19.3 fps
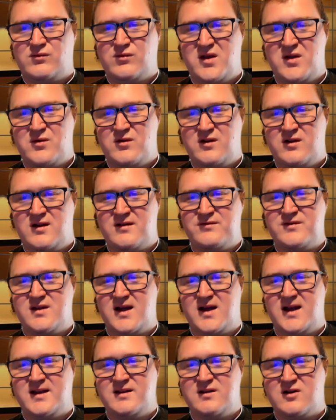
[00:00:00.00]
we will have
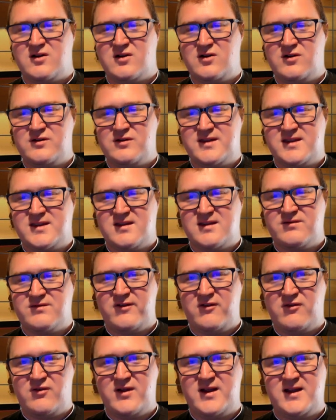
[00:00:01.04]
died in our old
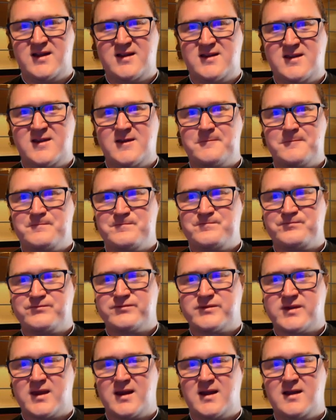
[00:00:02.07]
sinful ways
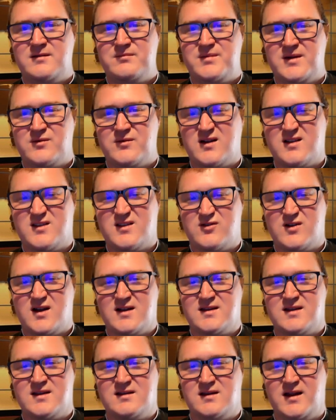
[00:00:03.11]
and be
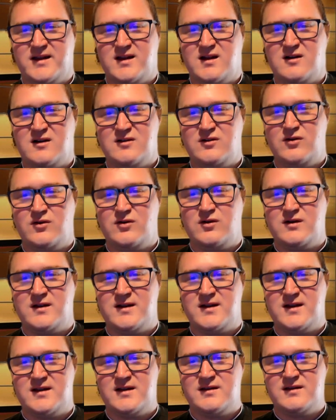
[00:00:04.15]
resurrected like our
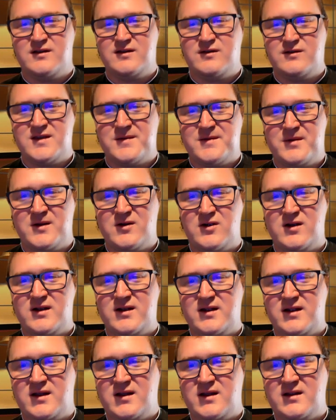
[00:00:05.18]
Lord in a new
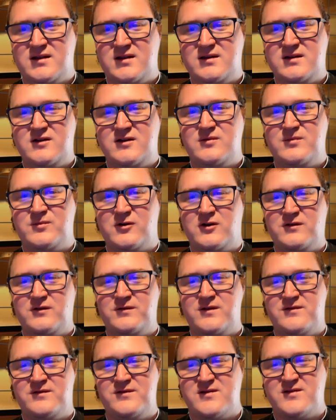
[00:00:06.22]
spirit, in a new
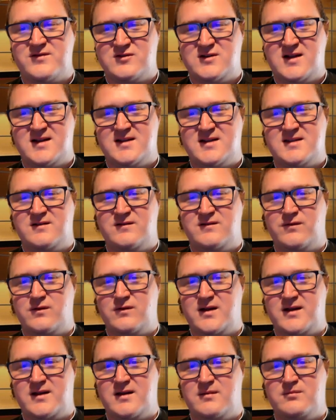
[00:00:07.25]
birth of everlasting
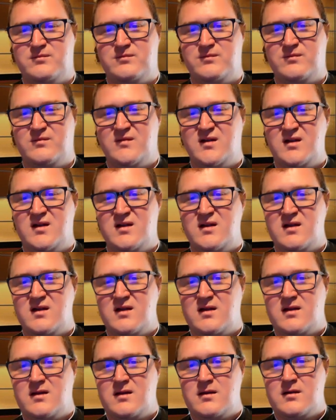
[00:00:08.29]
freedom.
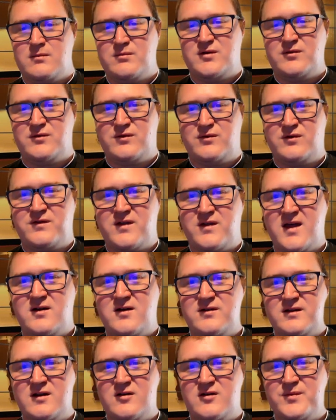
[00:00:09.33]
But
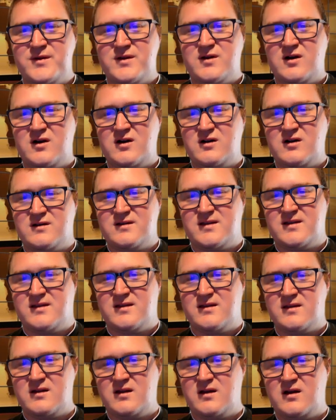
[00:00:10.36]
without an open heart,
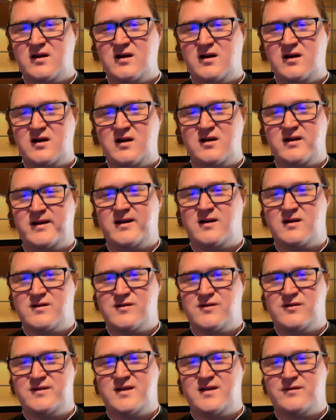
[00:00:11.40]
our
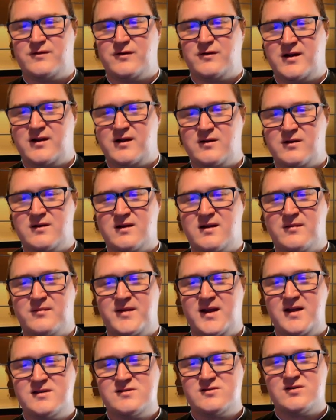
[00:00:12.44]
ears will never hear the
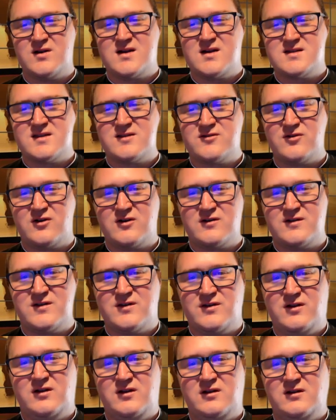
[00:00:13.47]
command directed to our
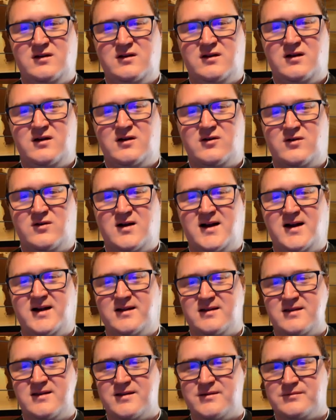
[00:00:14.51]
soul
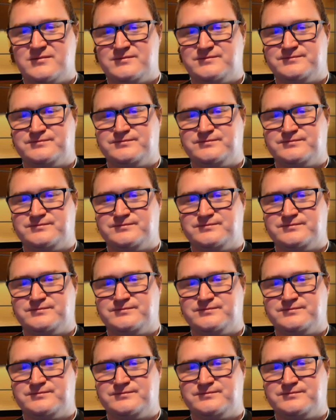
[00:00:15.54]
arise.